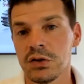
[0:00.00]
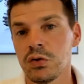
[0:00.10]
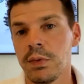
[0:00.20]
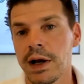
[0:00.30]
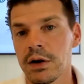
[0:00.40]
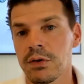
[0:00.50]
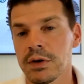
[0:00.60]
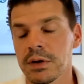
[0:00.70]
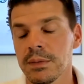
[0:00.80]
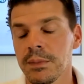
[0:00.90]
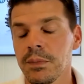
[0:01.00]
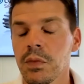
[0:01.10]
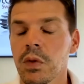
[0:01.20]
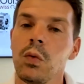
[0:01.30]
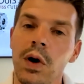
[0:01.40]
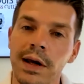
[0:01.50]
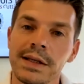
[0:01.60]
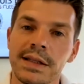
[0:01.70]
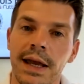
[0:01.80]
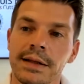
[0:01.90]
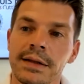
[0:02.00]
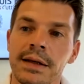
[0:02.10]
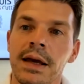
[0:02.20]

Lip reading: 2 micron. Why is that?